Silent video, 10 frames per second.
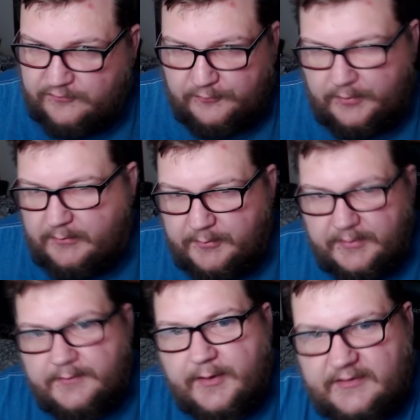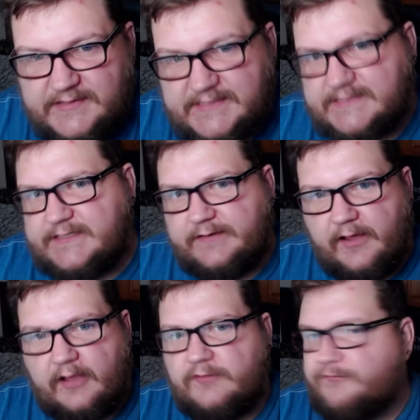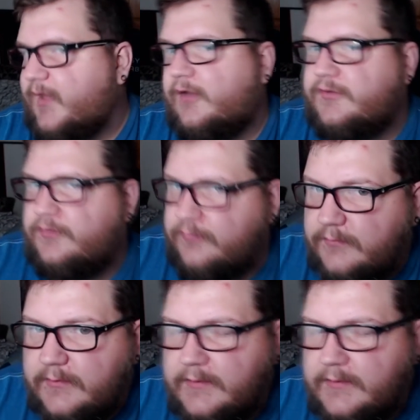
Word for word: So probably be about a $60 value.